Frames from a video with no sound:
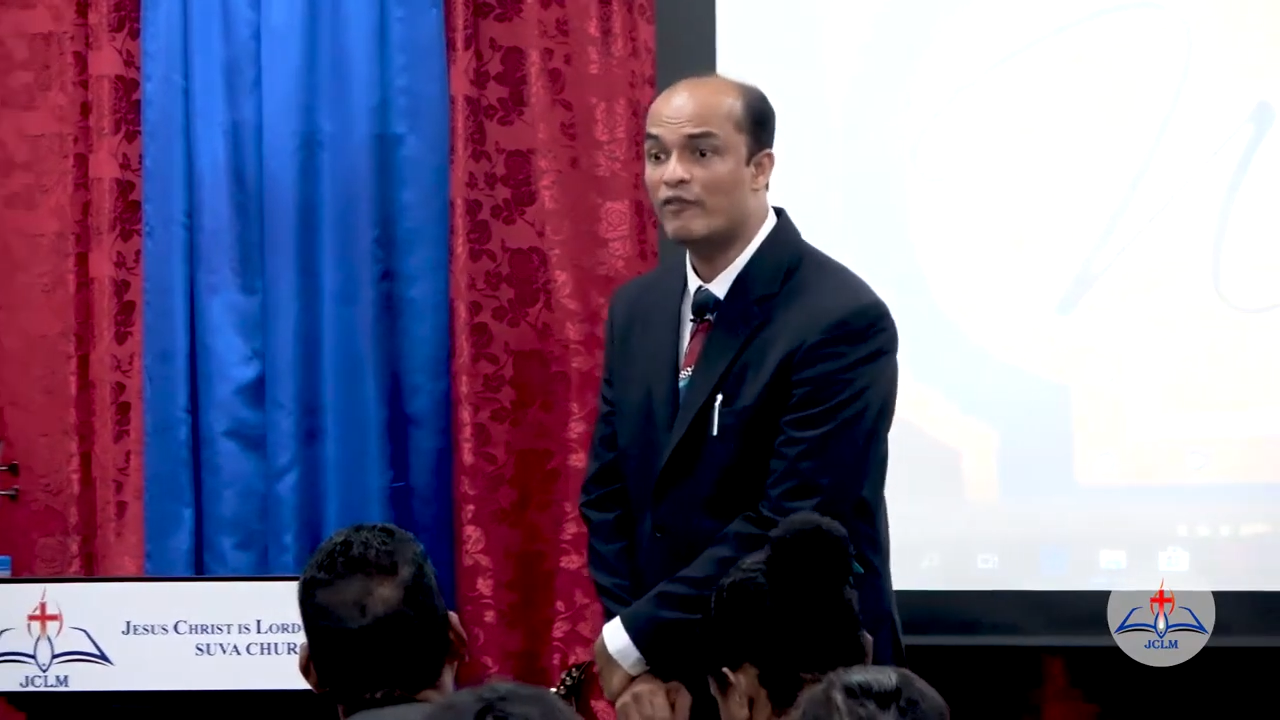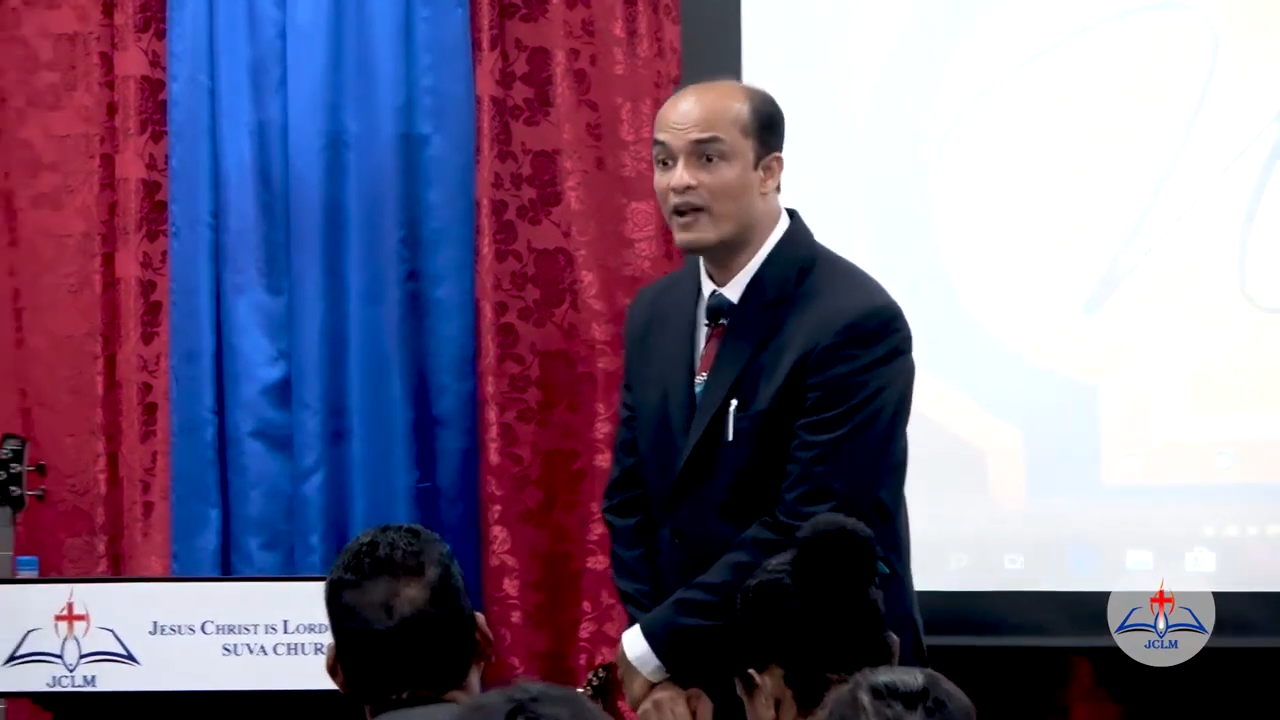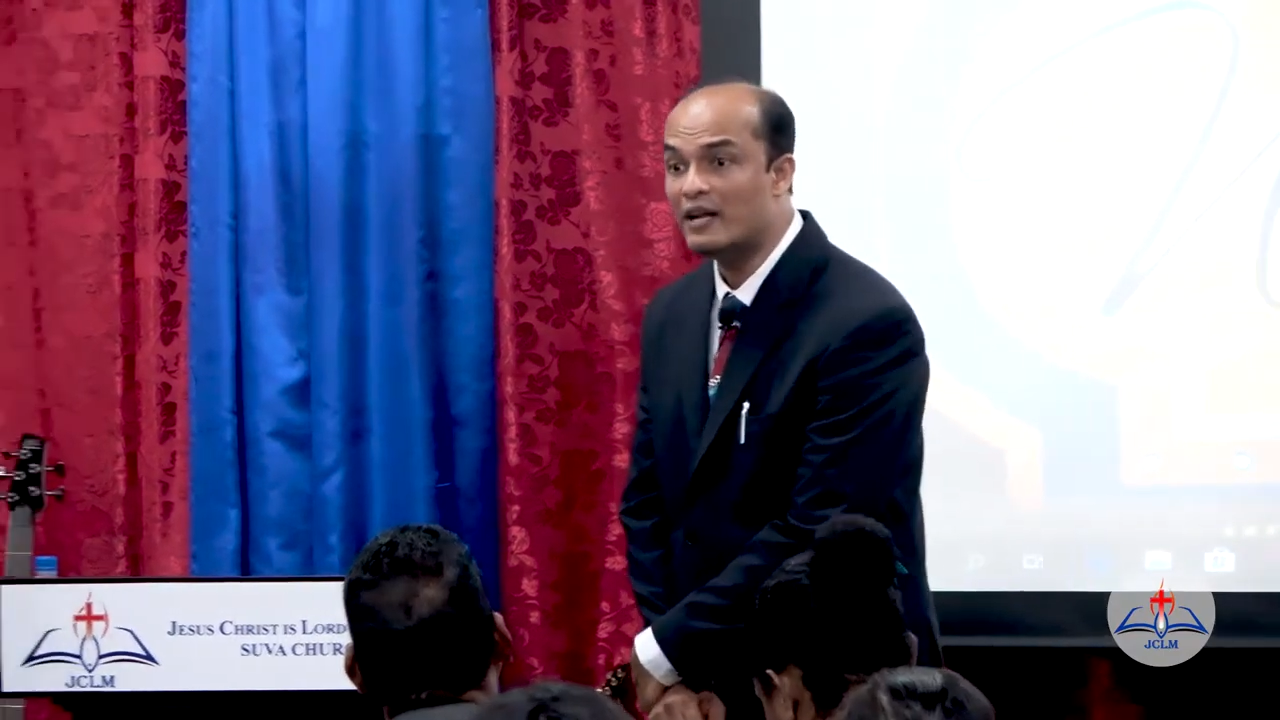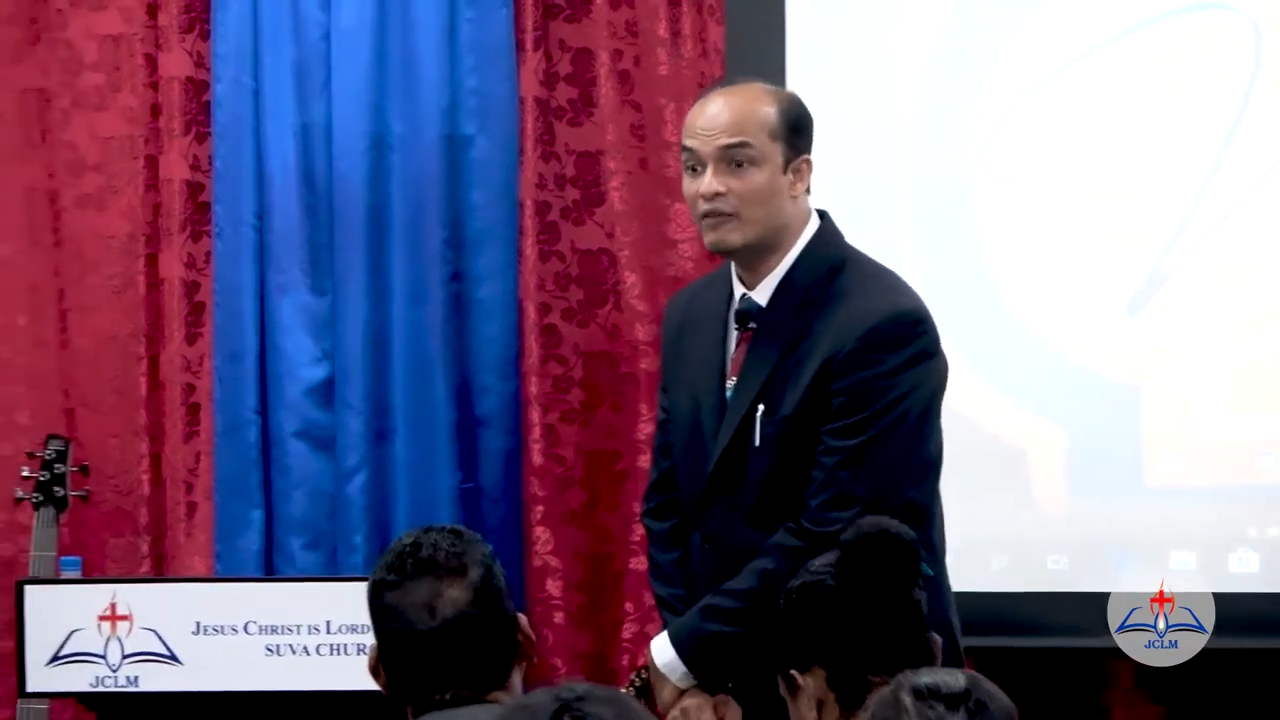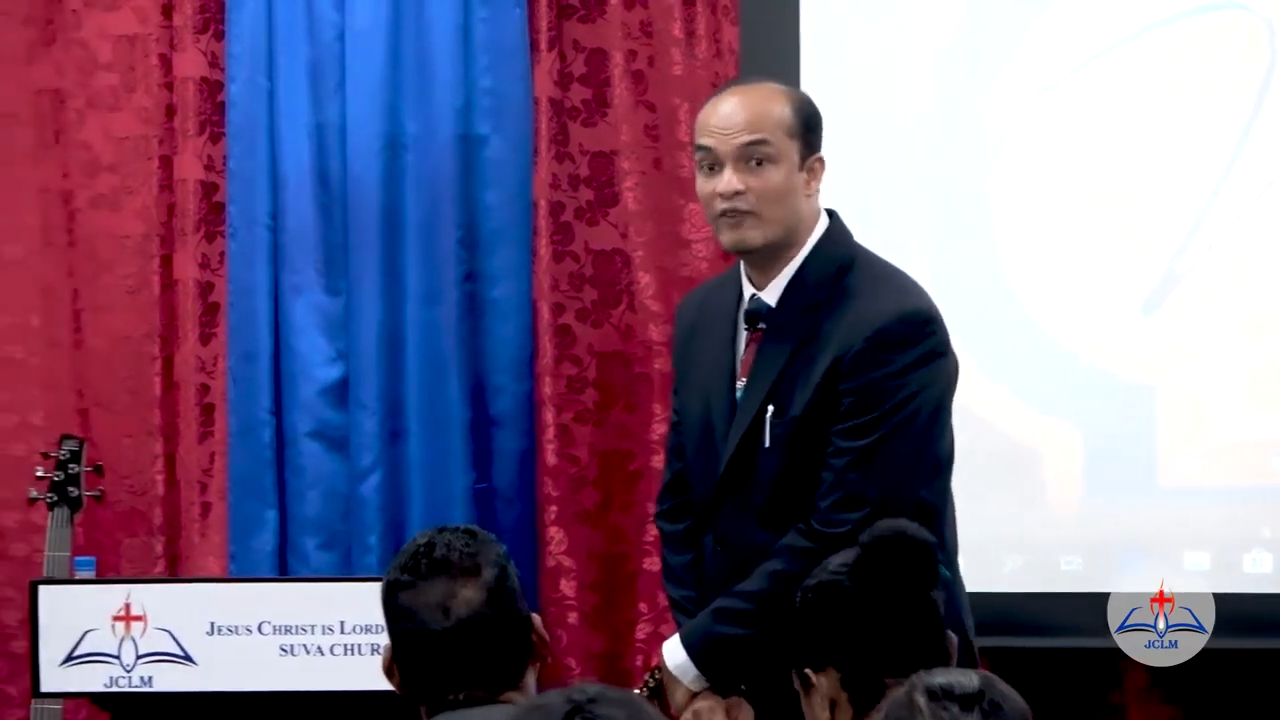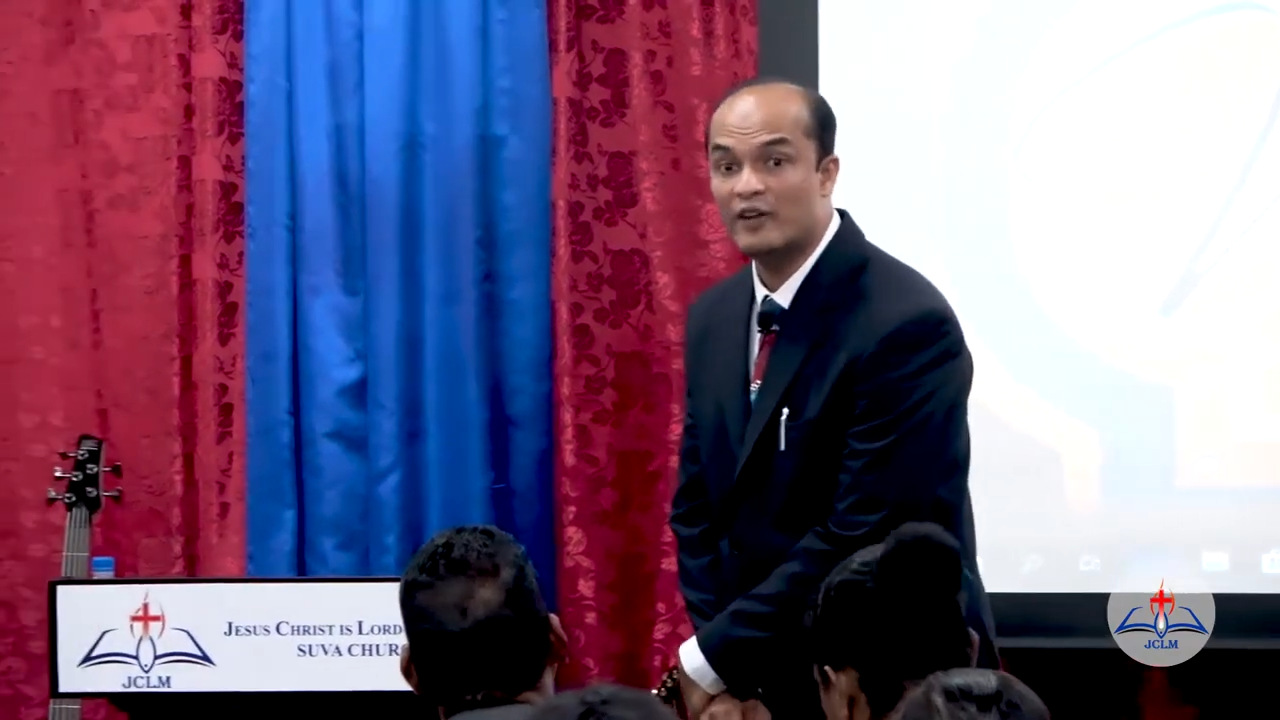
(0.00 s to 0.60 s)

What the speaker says: offended